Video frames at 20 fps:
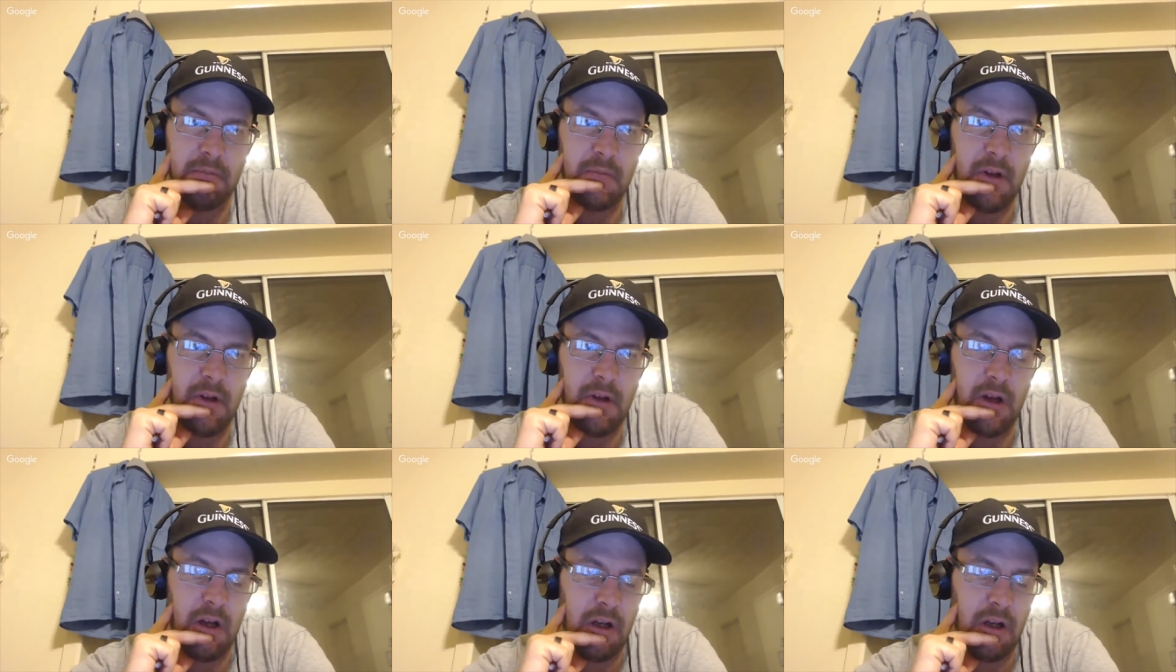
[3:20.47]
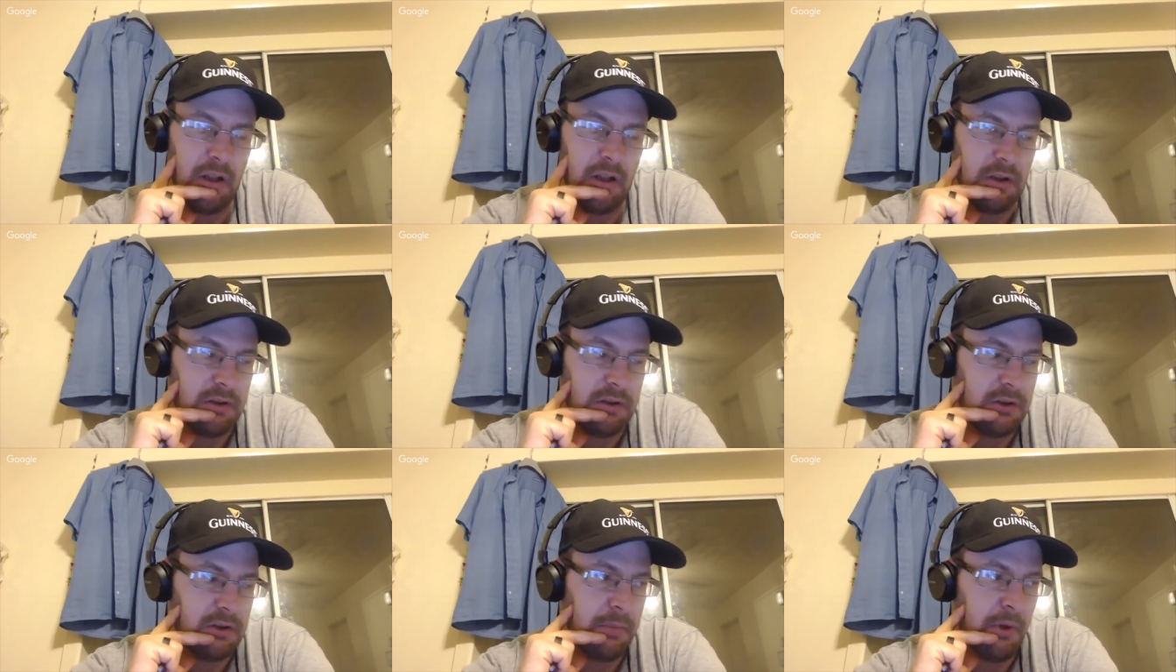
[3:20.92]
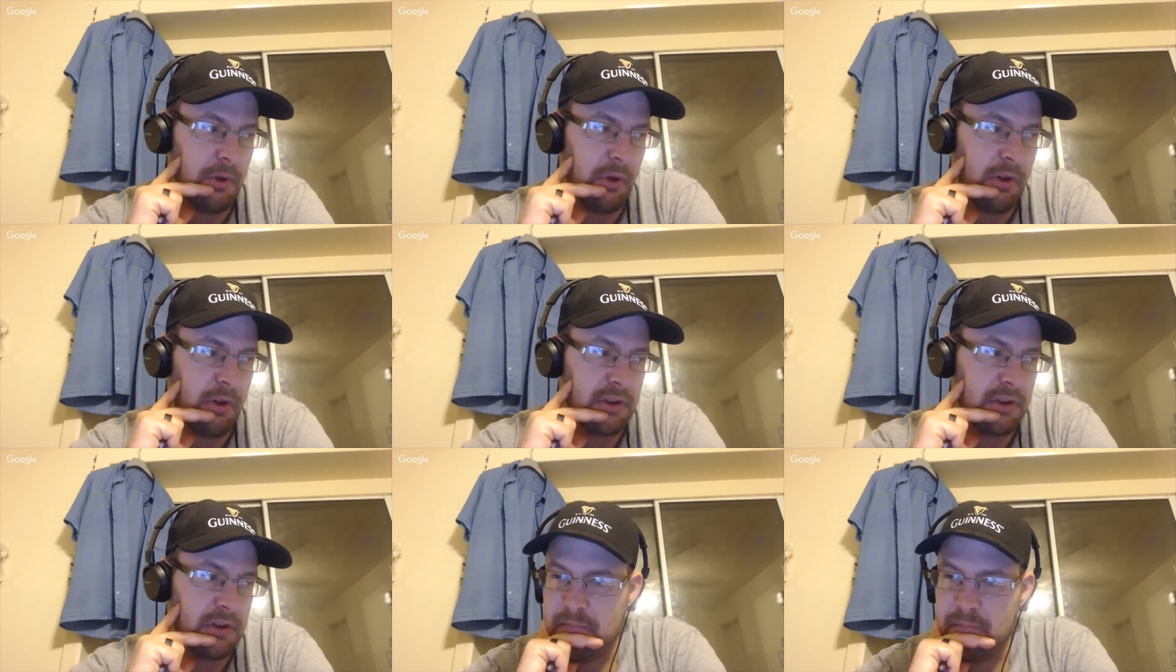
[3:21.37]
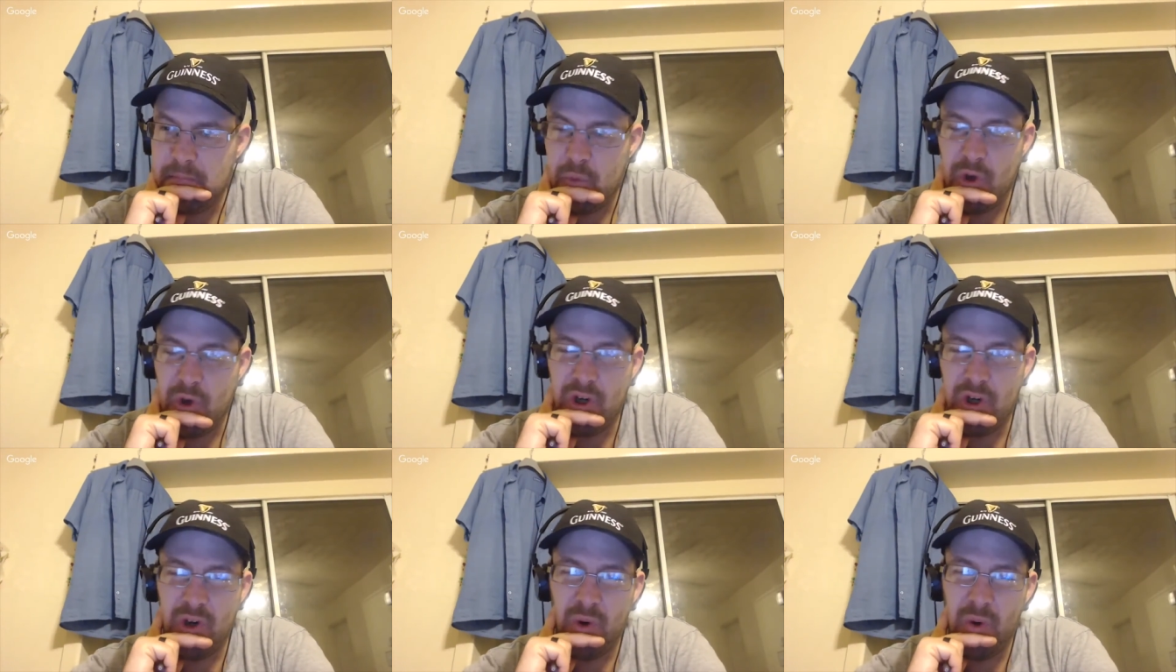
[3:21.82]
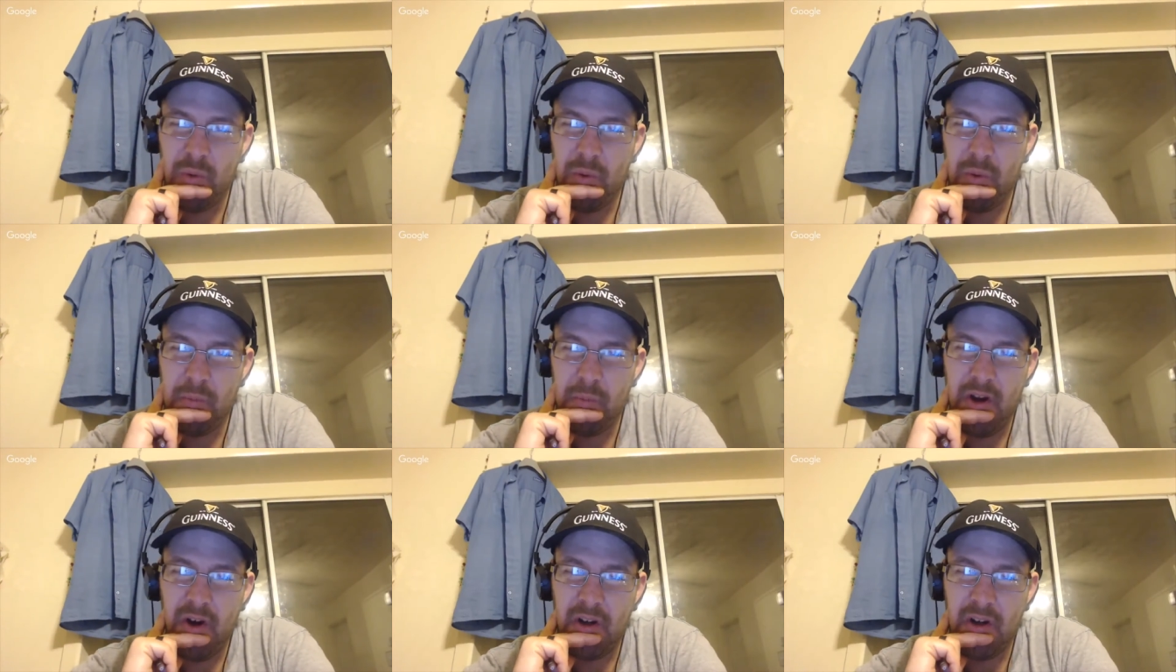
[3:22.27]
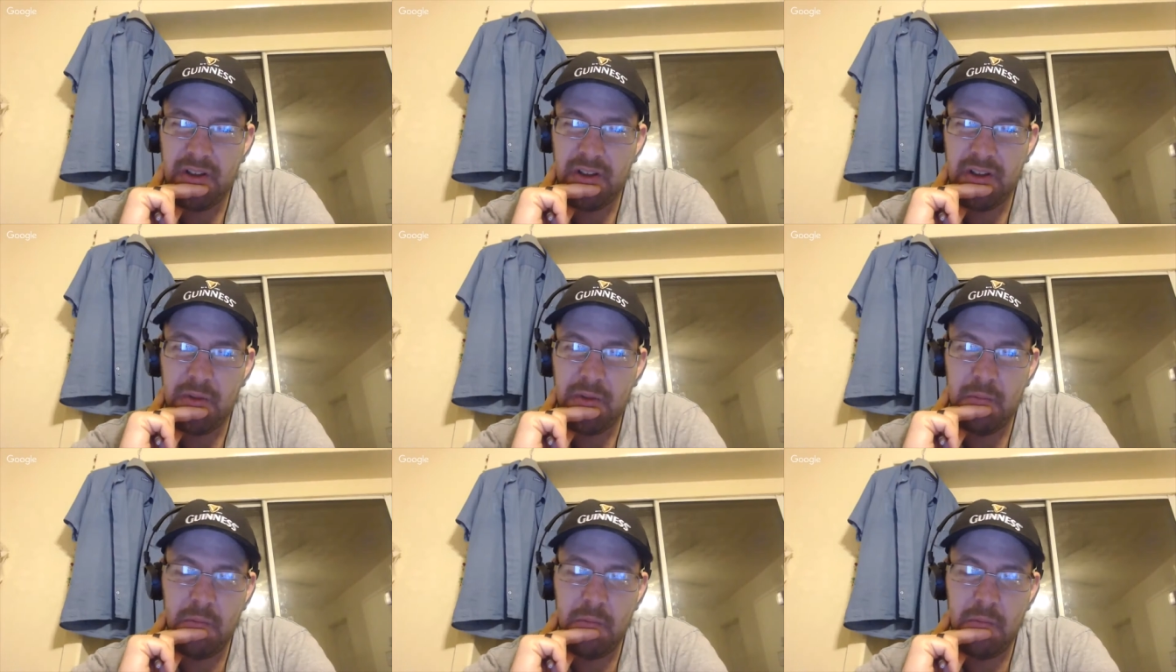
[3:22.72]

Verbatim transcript: Uh, to be honest, wood glue will be ideal,